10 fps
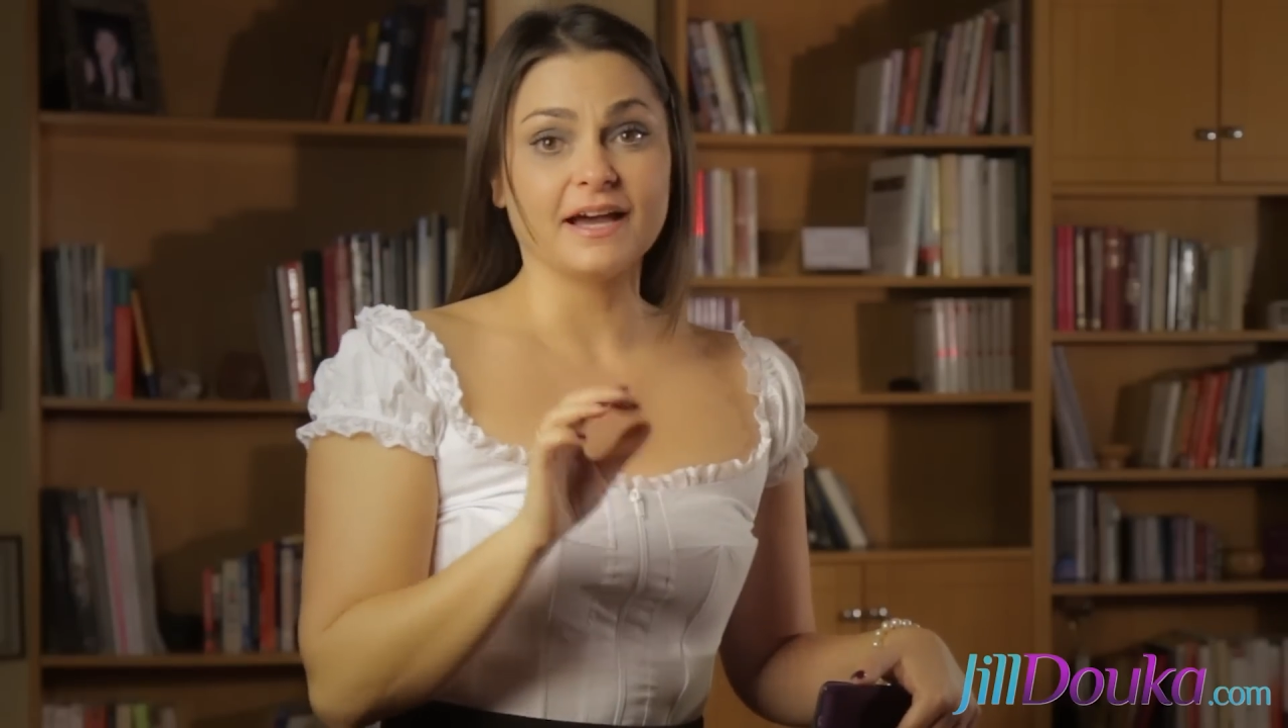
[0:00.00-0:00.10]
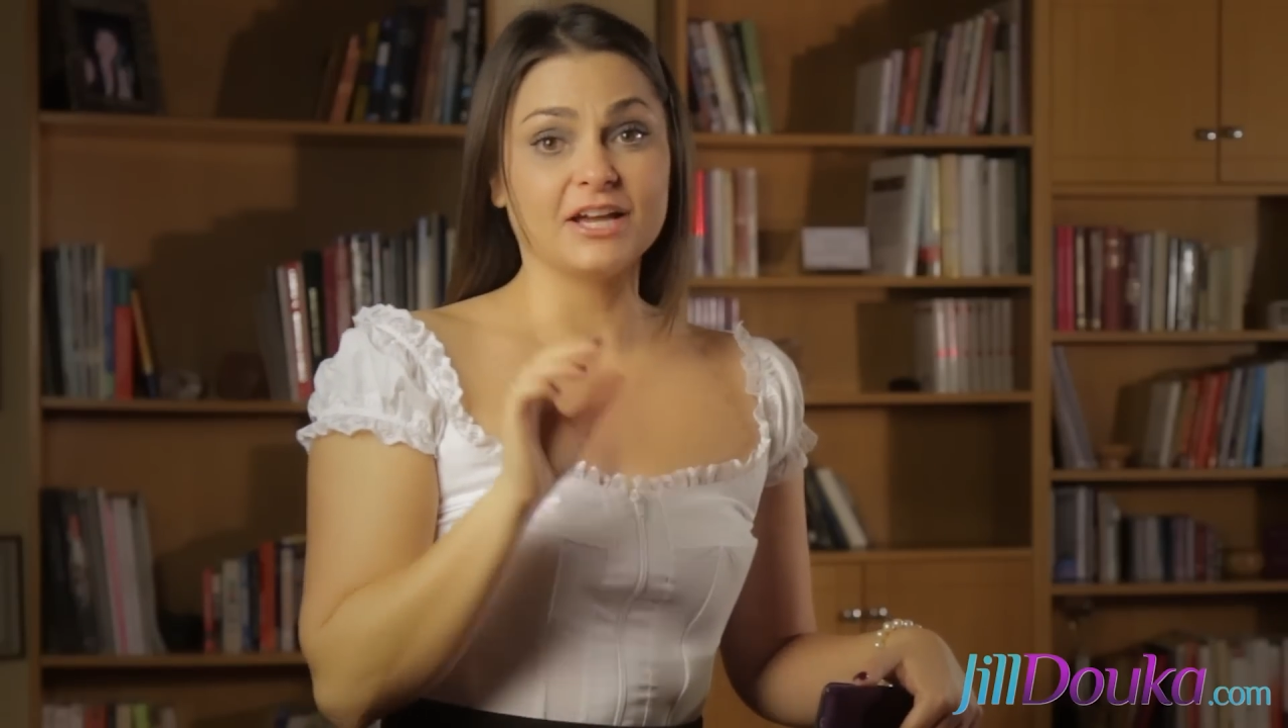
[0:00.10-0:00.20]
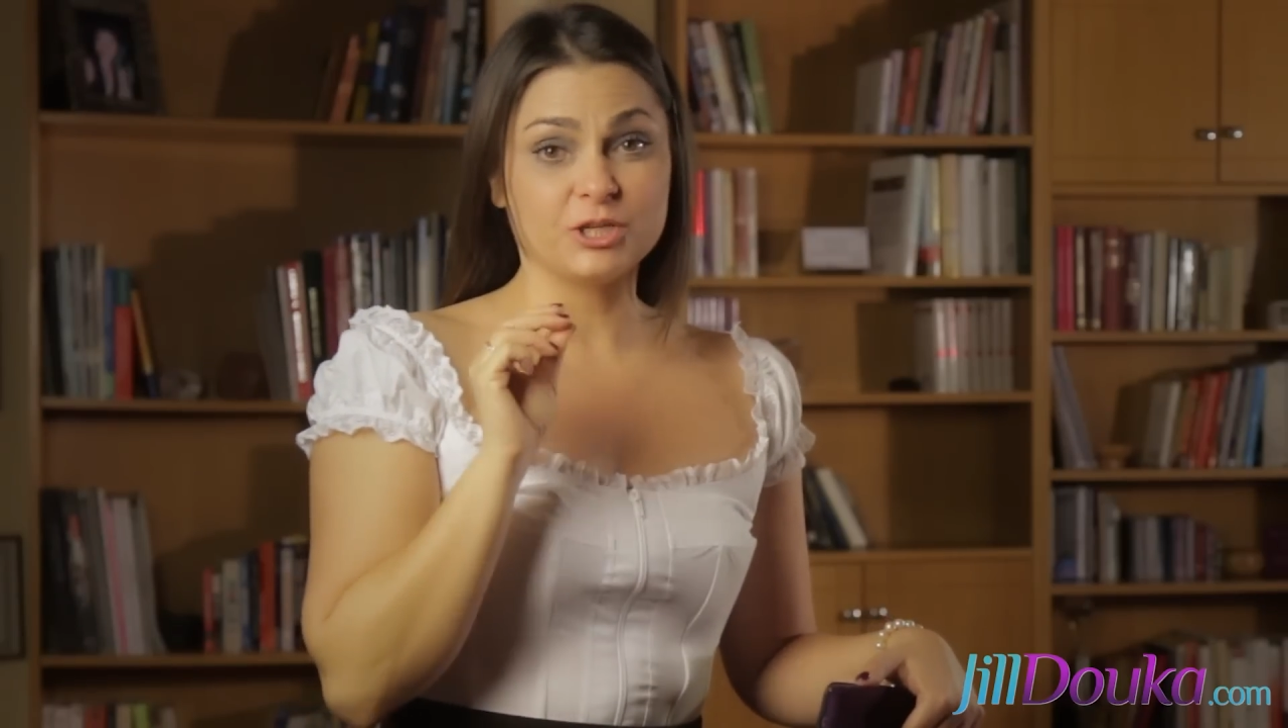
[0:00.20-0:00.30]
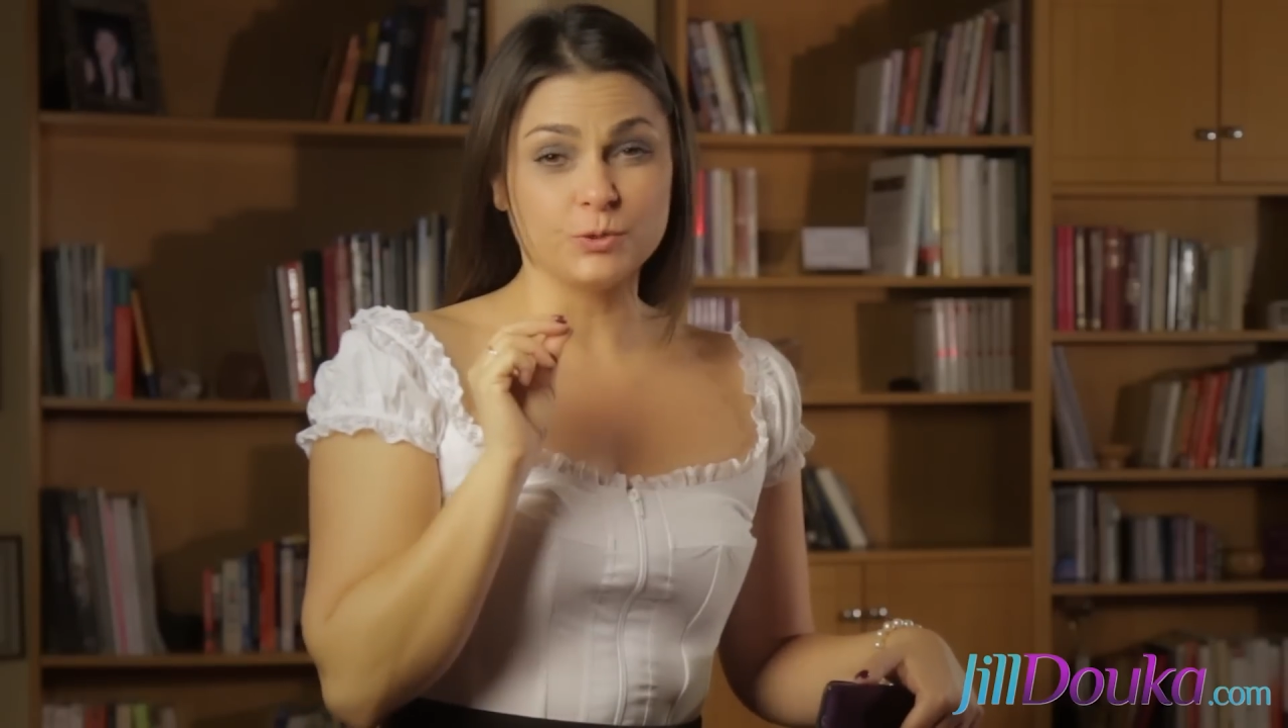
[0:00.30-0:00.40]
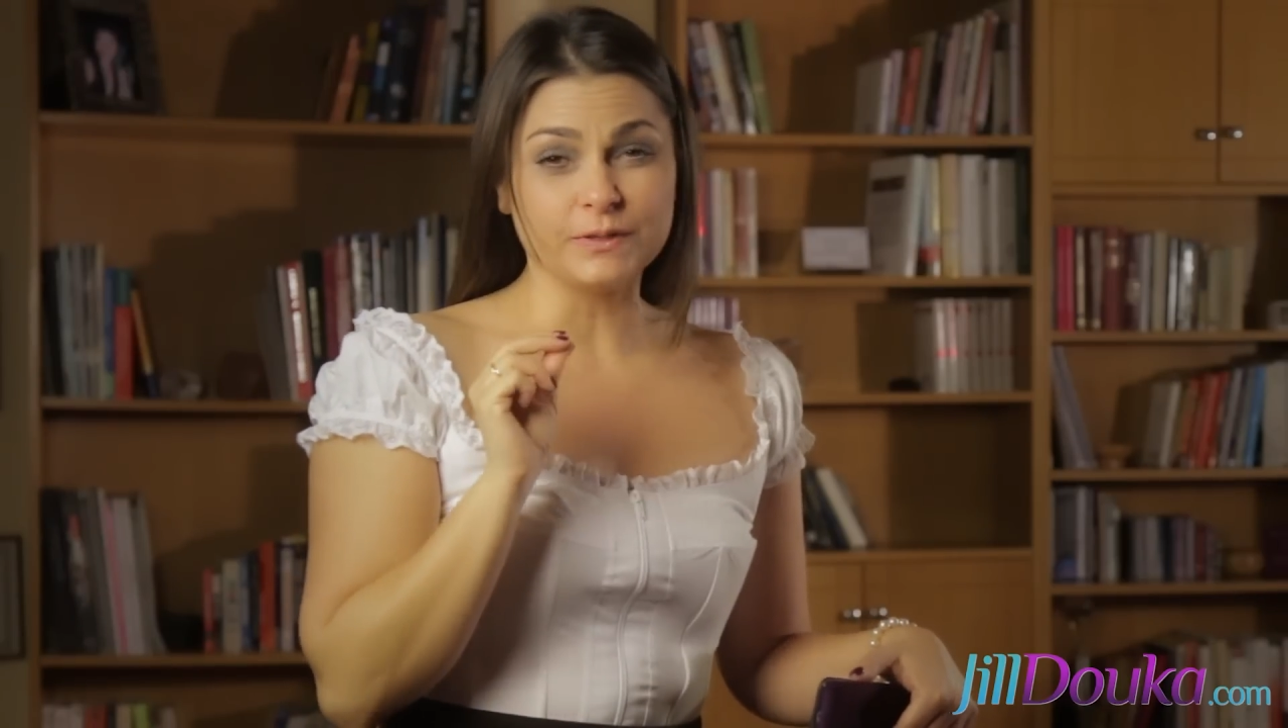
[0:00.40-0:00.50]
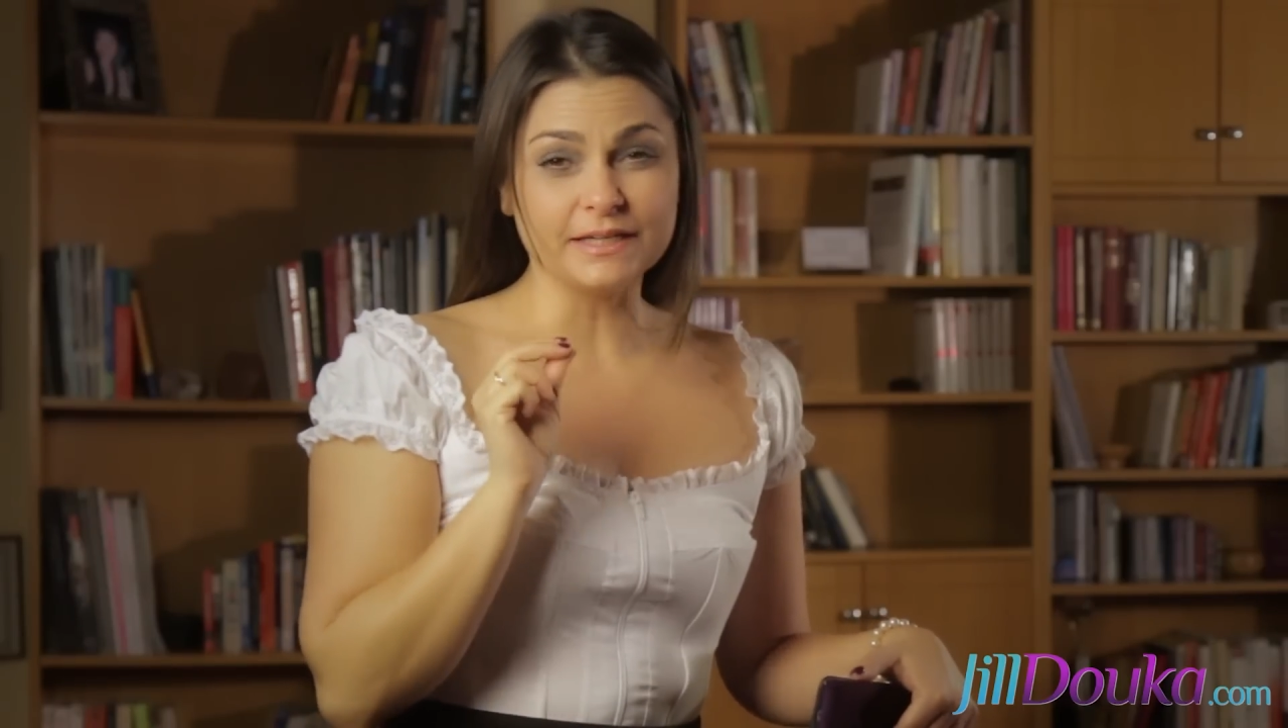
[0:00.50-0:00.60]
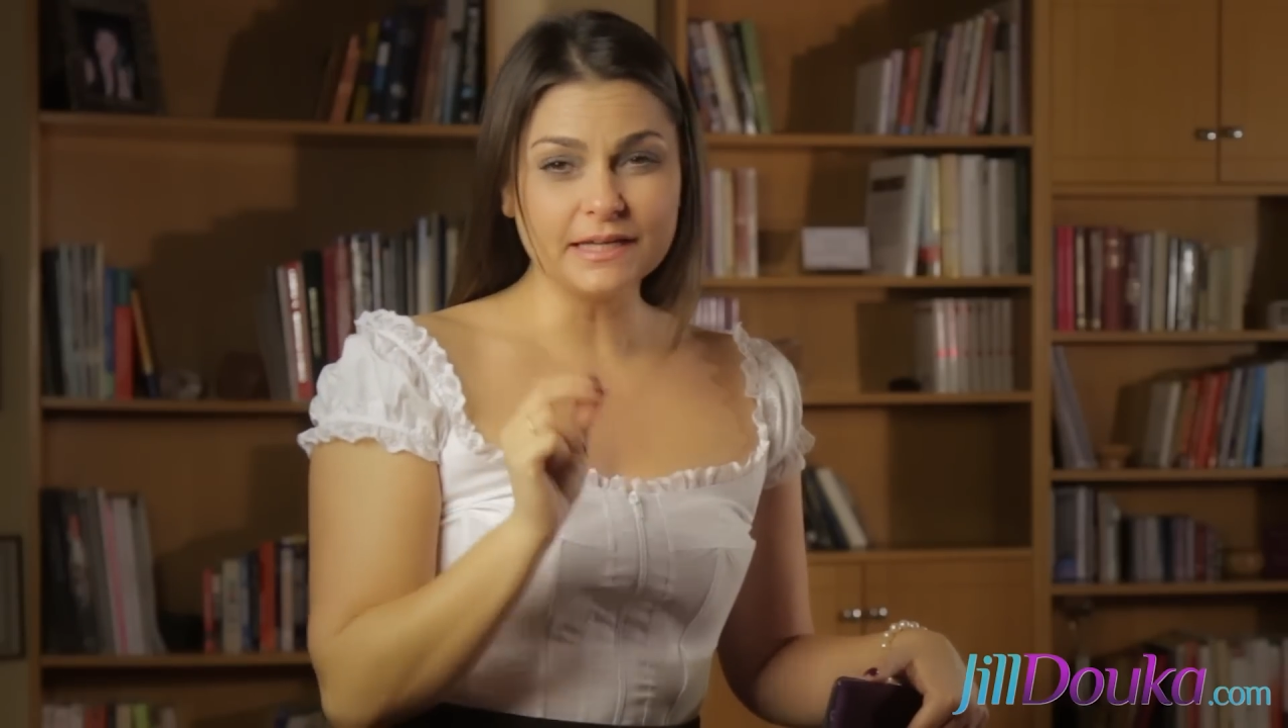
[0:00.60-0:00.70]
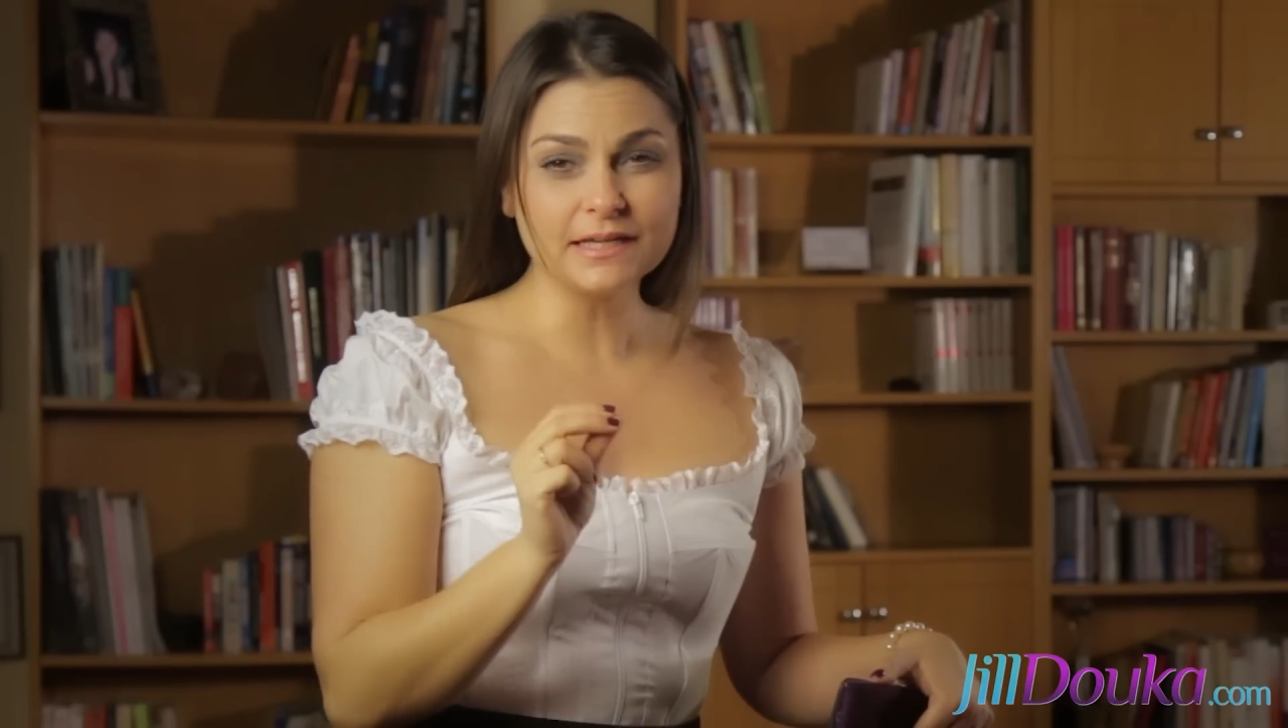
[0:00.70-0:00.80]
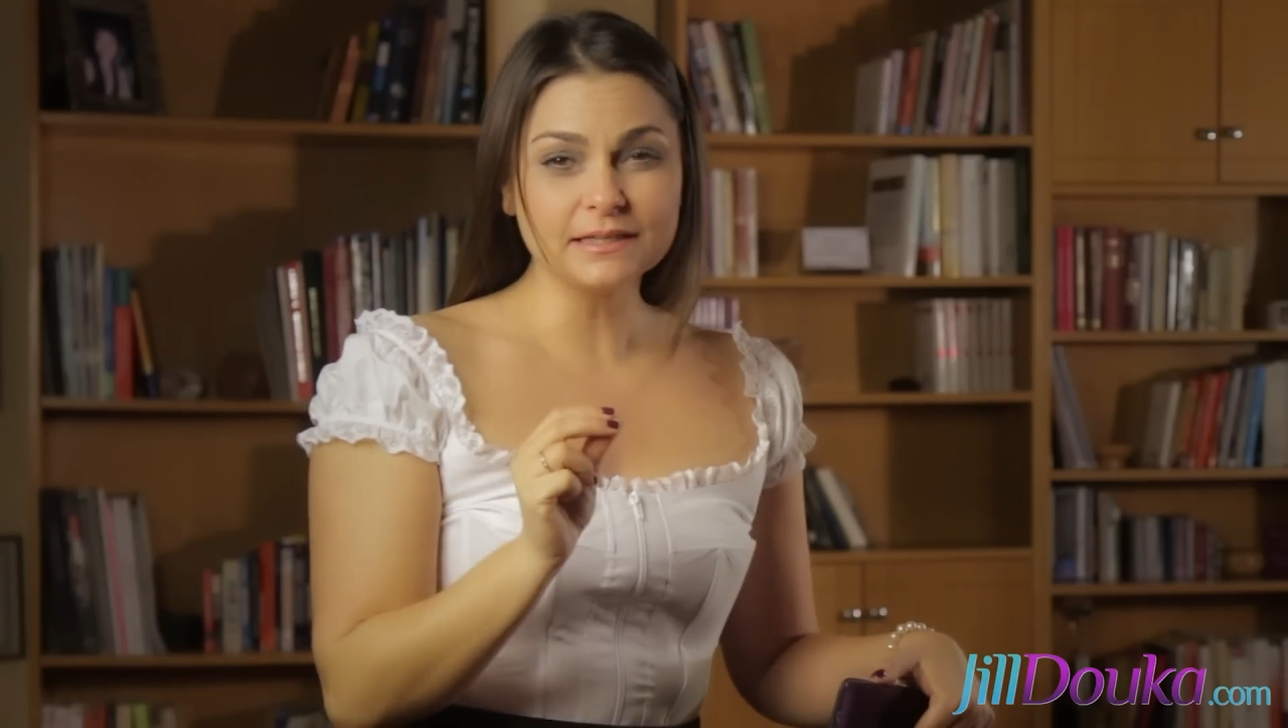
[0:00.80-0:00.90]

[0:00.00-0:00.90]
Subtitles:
a unique